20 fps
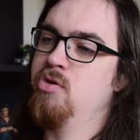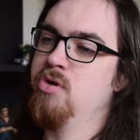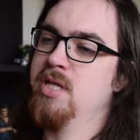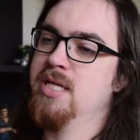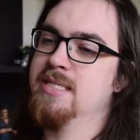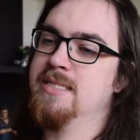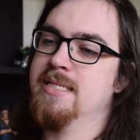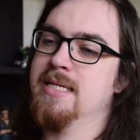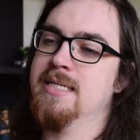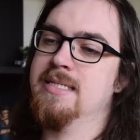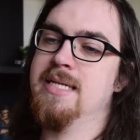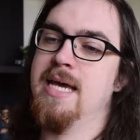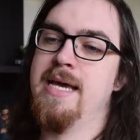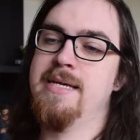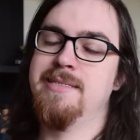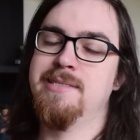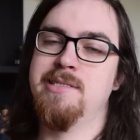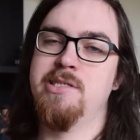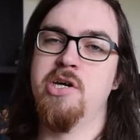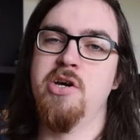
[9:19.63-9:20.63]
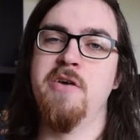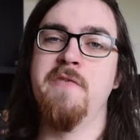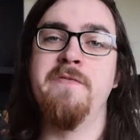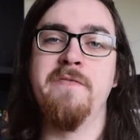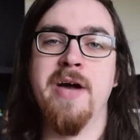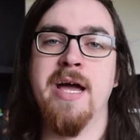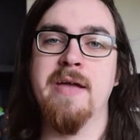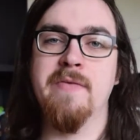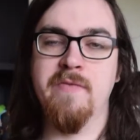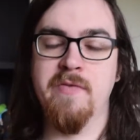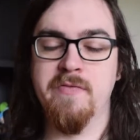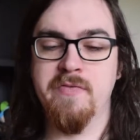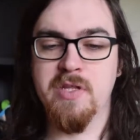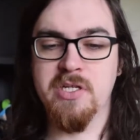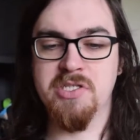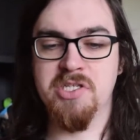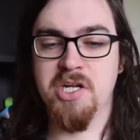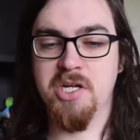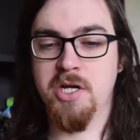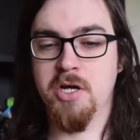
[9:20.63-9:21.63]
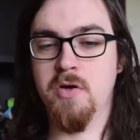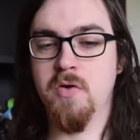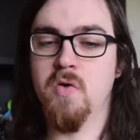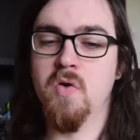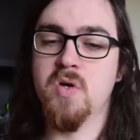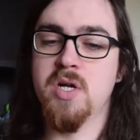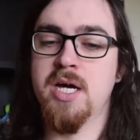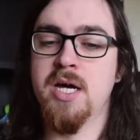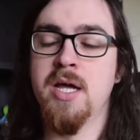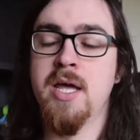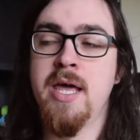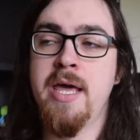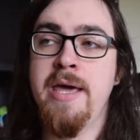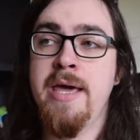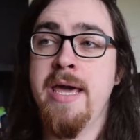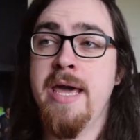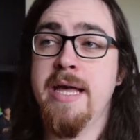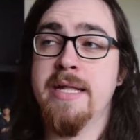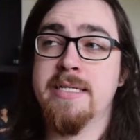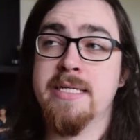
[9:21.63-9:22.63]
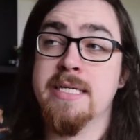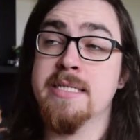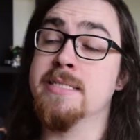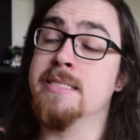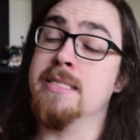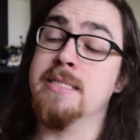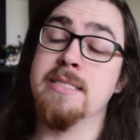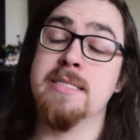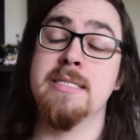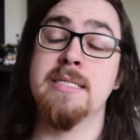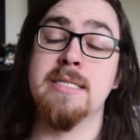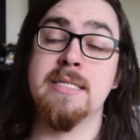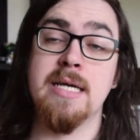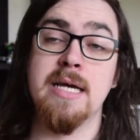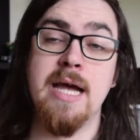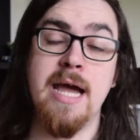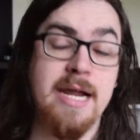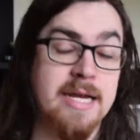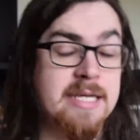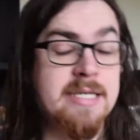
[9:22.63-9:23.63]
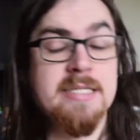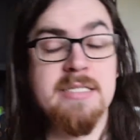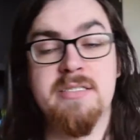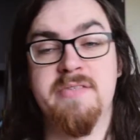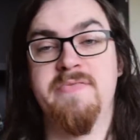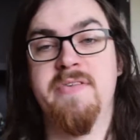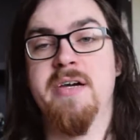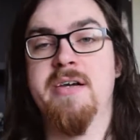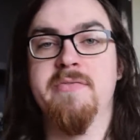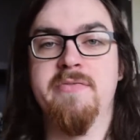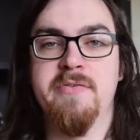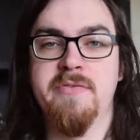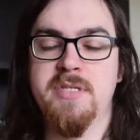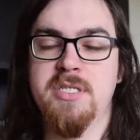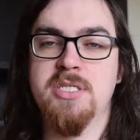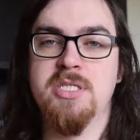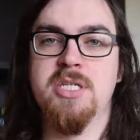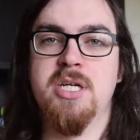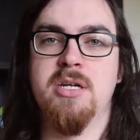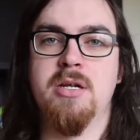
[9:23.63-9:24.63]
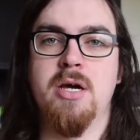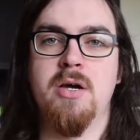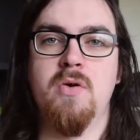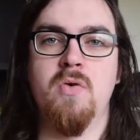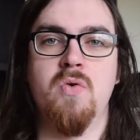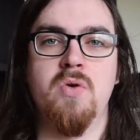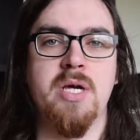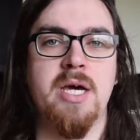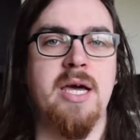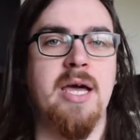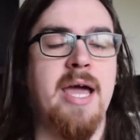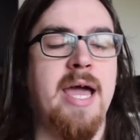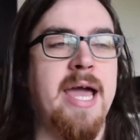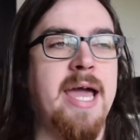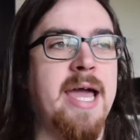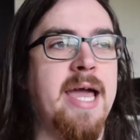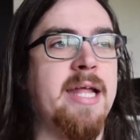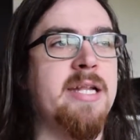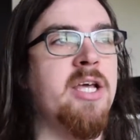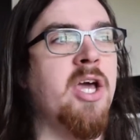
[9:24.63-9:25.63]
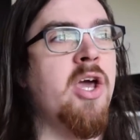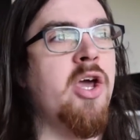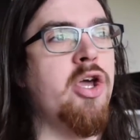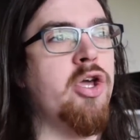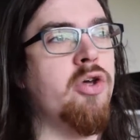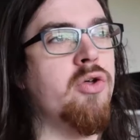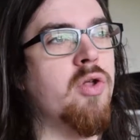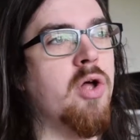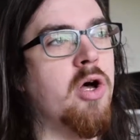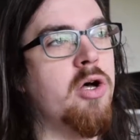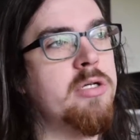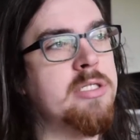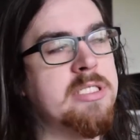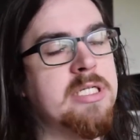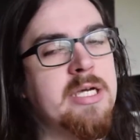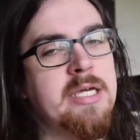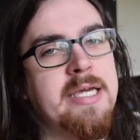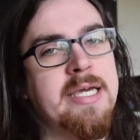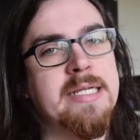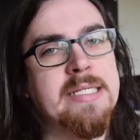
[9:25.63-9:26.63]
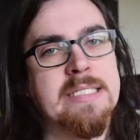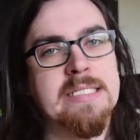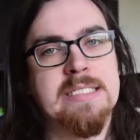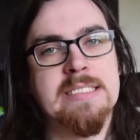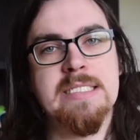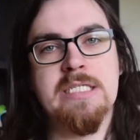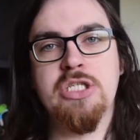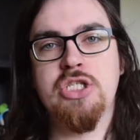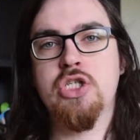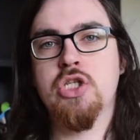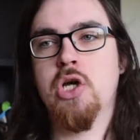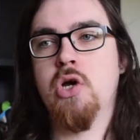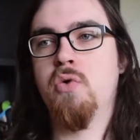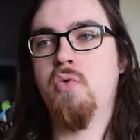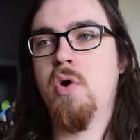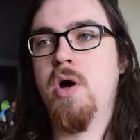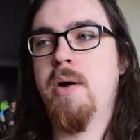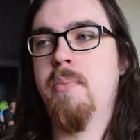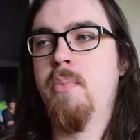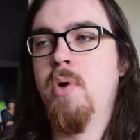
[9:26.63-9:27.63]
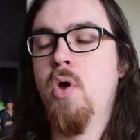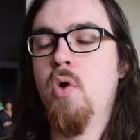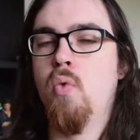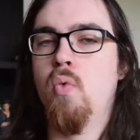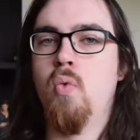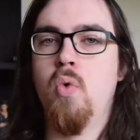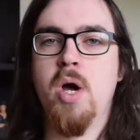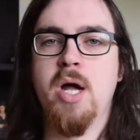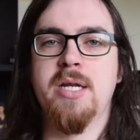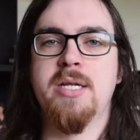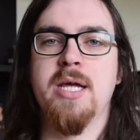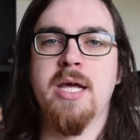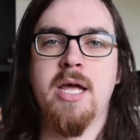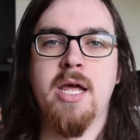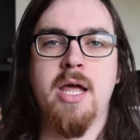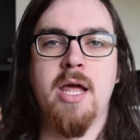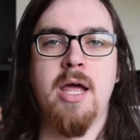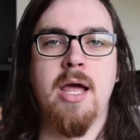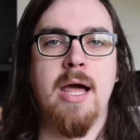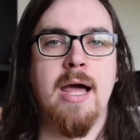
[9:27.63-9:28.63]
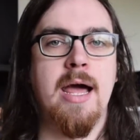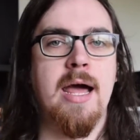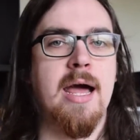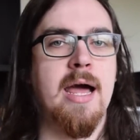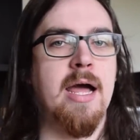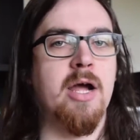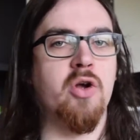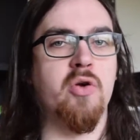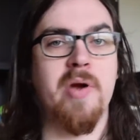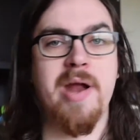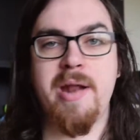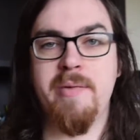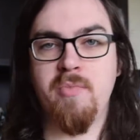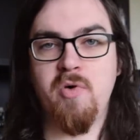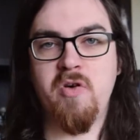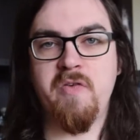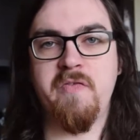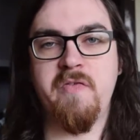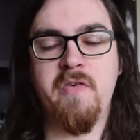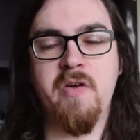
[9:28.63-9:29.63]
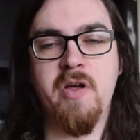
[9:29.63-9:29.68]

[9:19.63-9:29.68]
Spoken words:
or less. And it tests her faith with the Jedi Order. It tests Anakin's faith with the Jedi Order. And you'll also get to see show up one Grand Moff